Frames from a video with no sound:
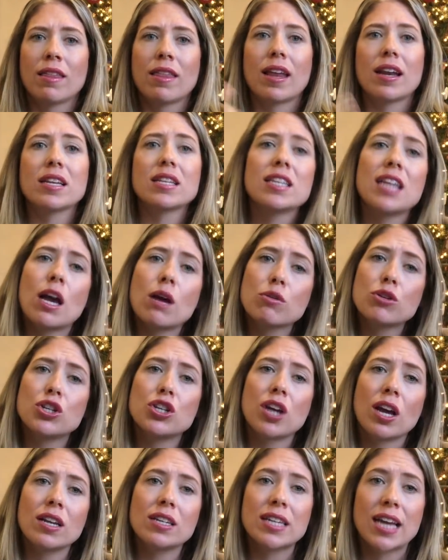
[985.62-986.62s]
that is now
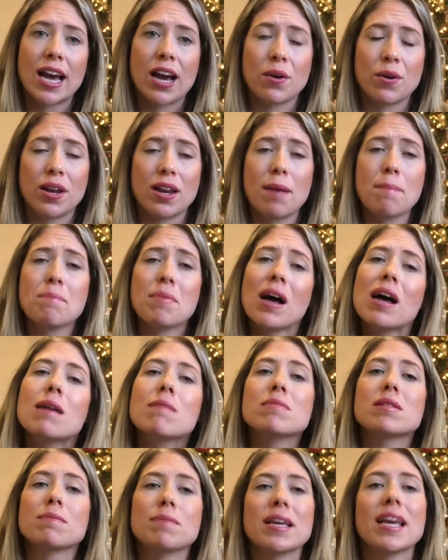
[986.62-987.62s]
shut down, and it
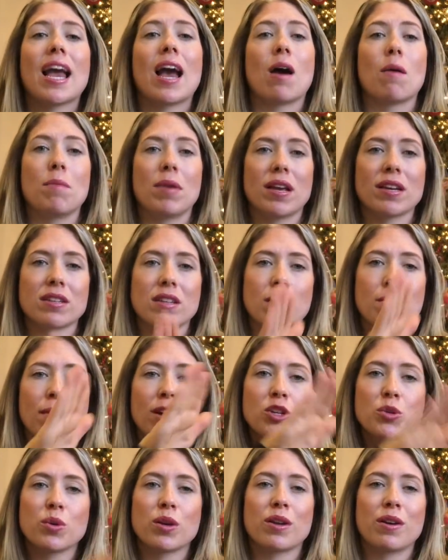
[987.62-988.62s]
bums me out because
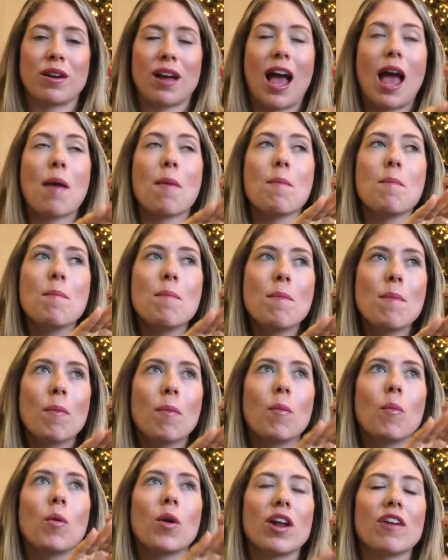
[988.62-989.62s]
I
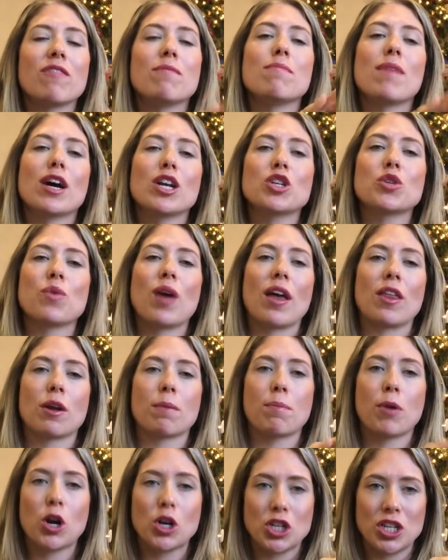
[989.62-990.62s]
would have much
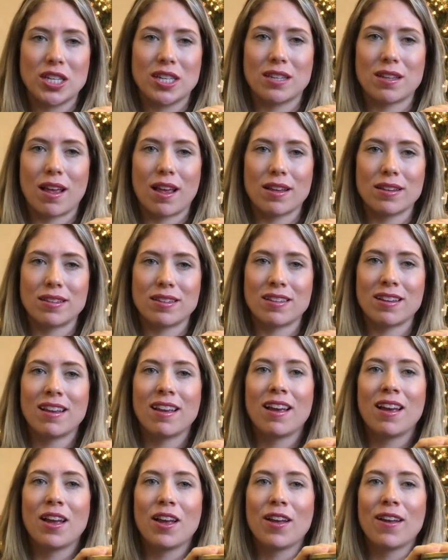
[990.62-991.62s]
rather purchased this,
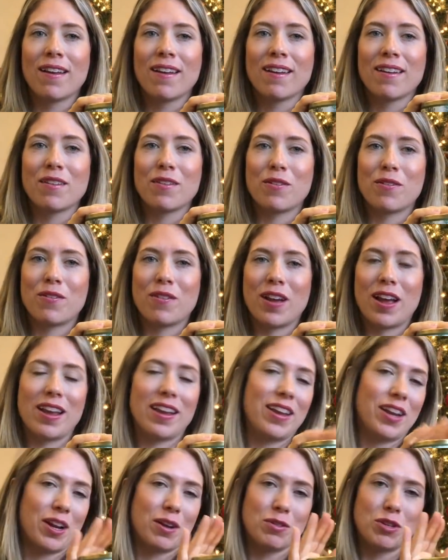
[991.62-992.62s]

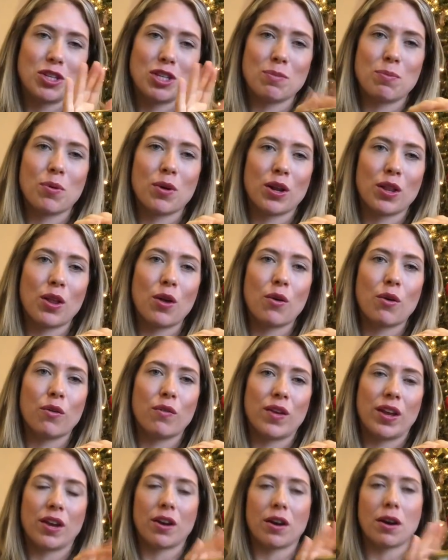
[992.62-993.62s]
you know, to support a
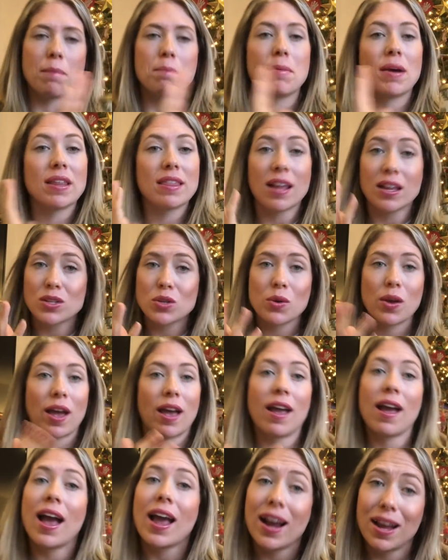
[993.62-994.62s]
local vendor, but that's
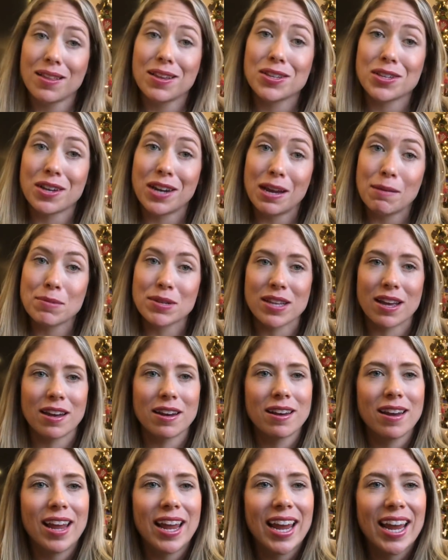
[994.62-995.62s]
okay. I got this on
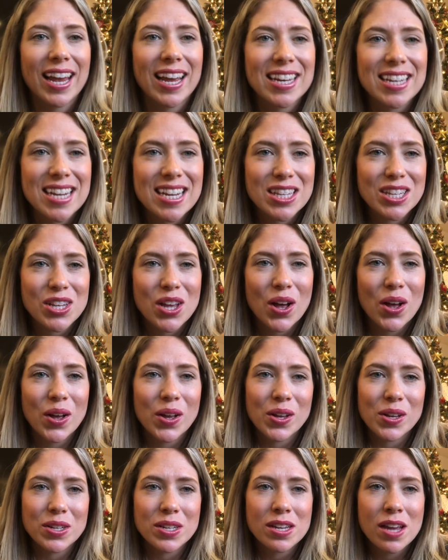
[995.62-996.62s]
Amazon, and it's
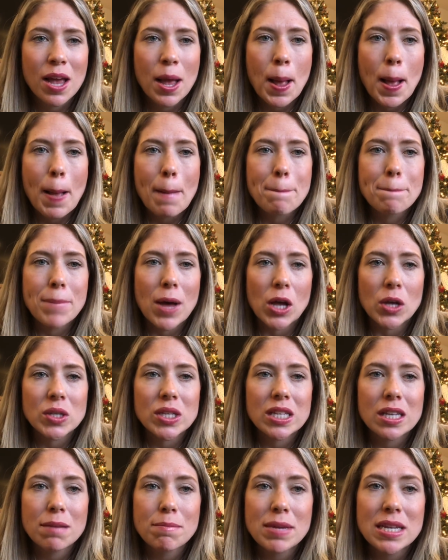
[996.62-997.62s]
called
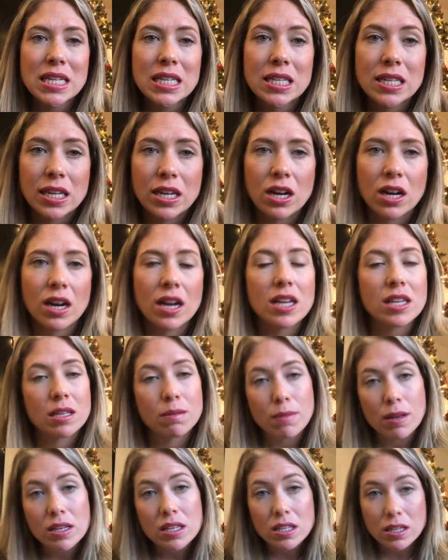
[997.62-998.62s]
Balsam and Cedar. It
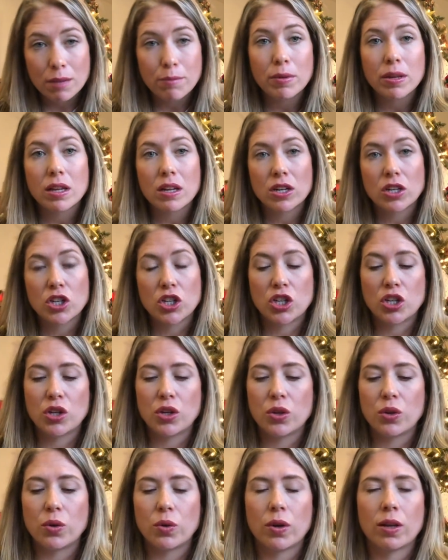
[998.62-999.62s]
smells similar
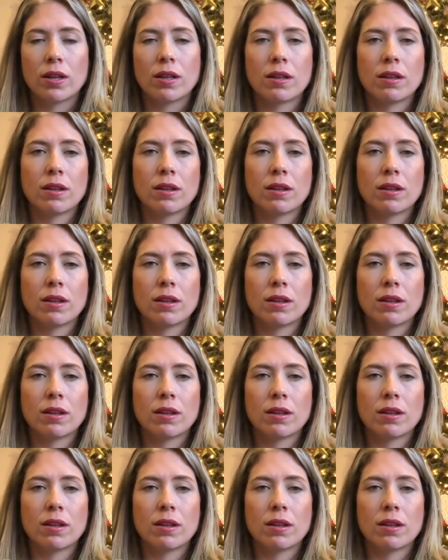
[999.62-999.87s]
to